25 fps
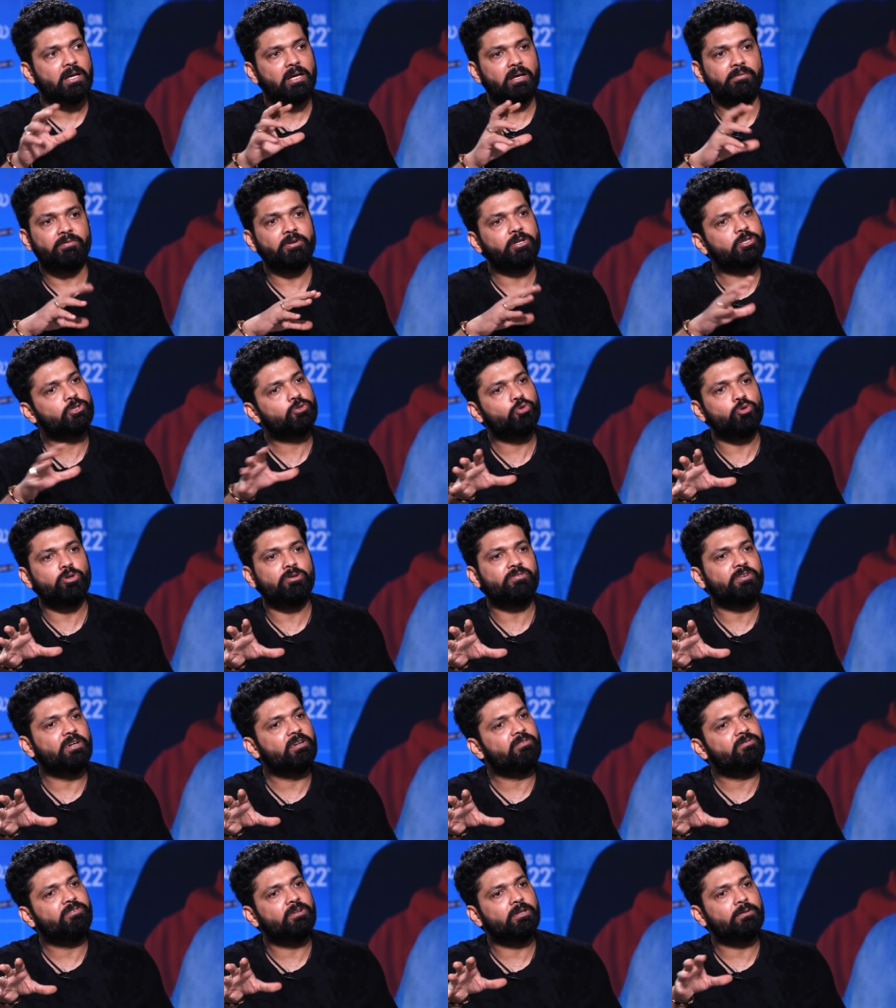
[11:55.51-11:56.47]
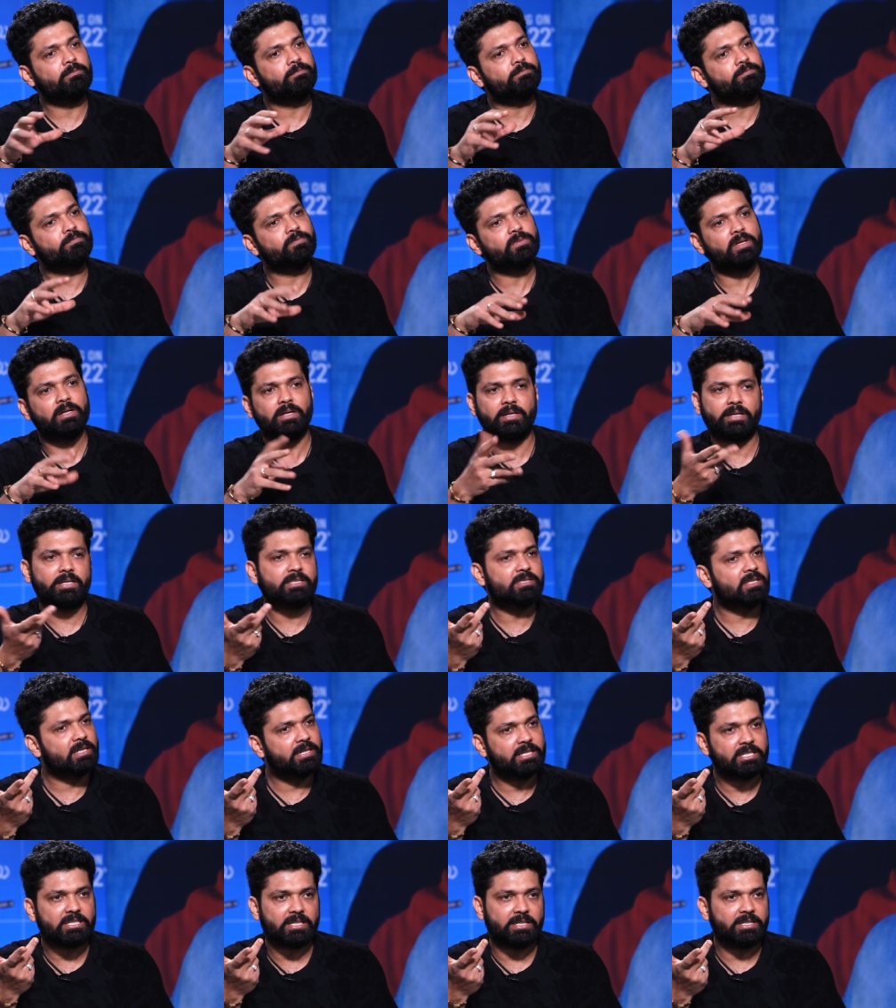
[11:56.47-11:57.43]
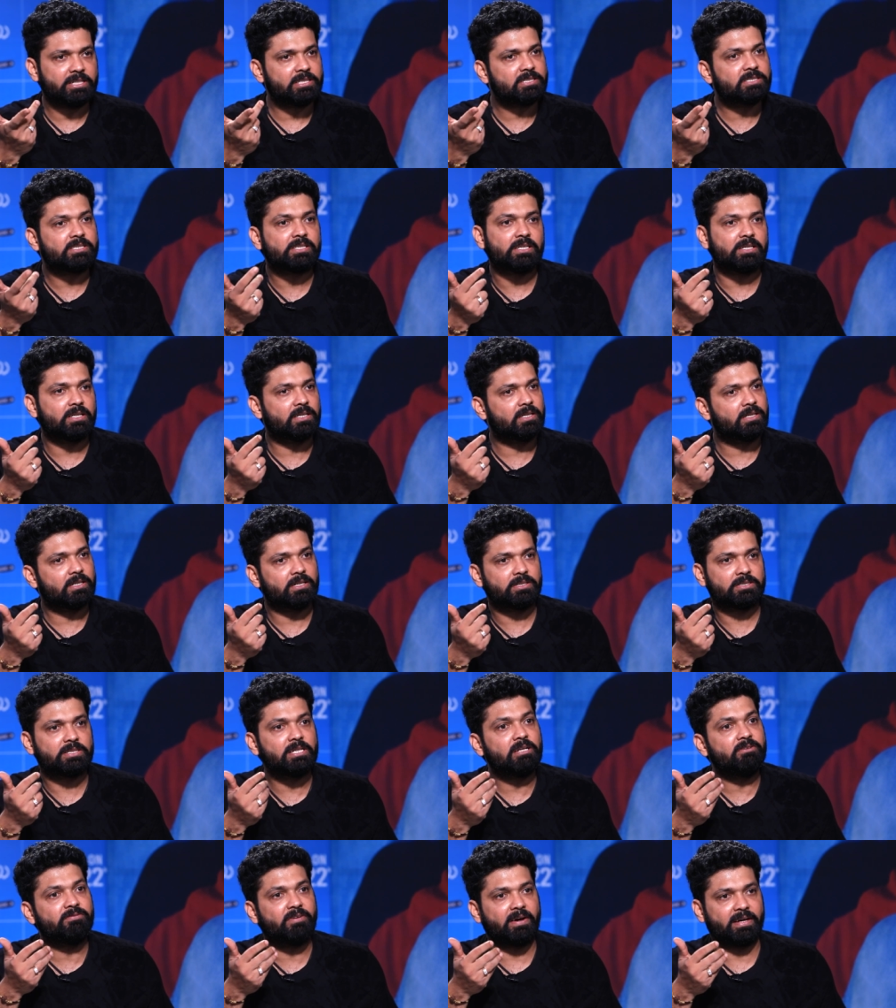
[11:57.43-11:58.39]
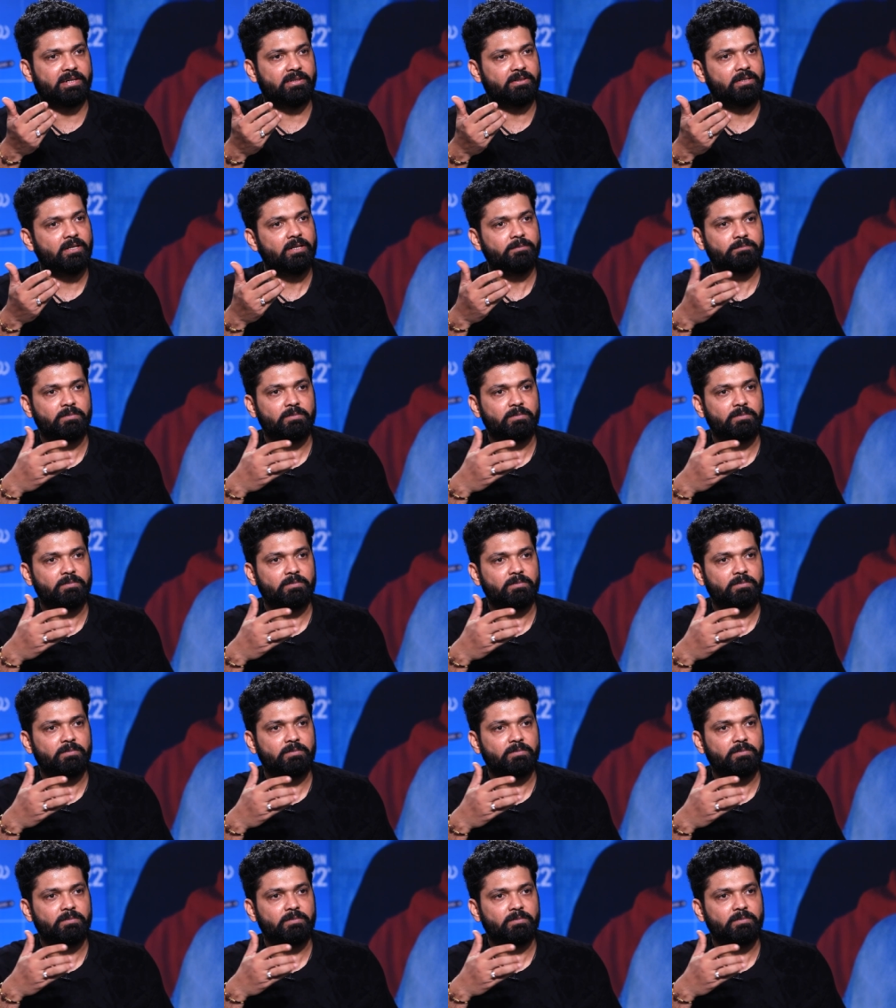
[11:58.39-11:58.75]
If it is two different films, it is, it, it is uh, still fine.